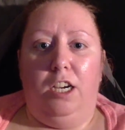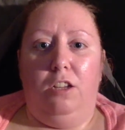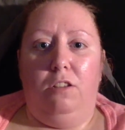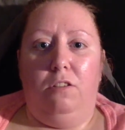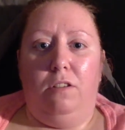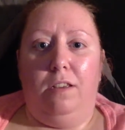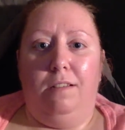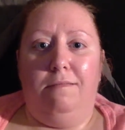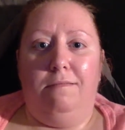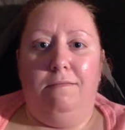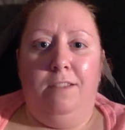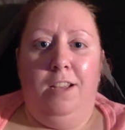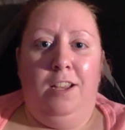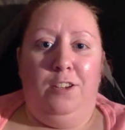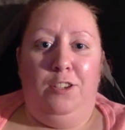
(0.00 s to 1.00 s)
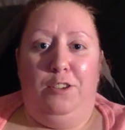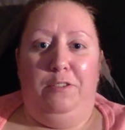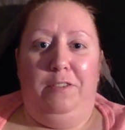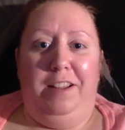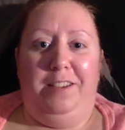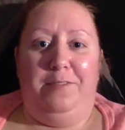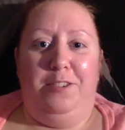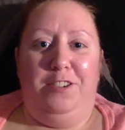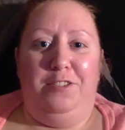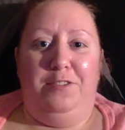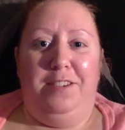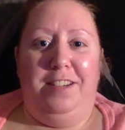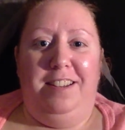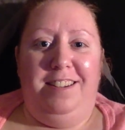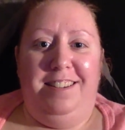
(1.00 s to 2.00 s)
You can do like we're
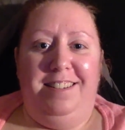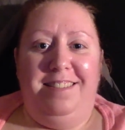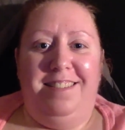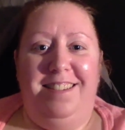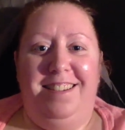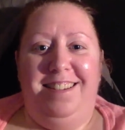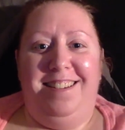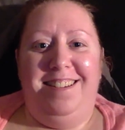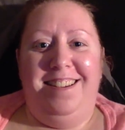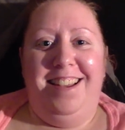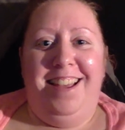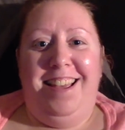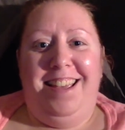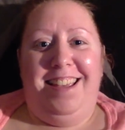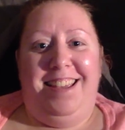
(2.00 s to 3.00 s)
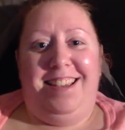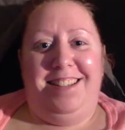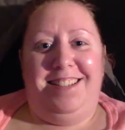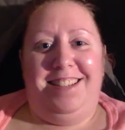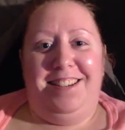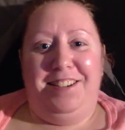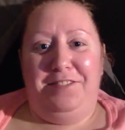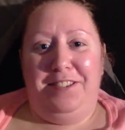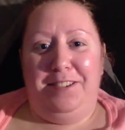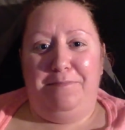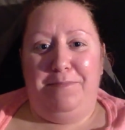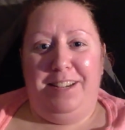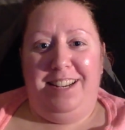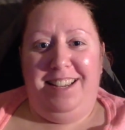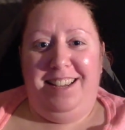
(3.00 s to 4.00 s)
doing and get to know
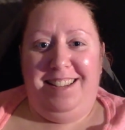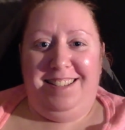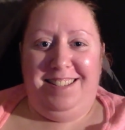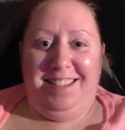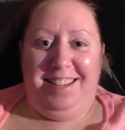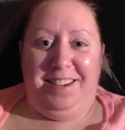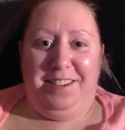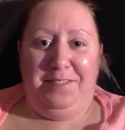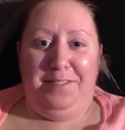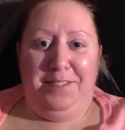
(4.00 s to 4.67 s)
somebody and stuff.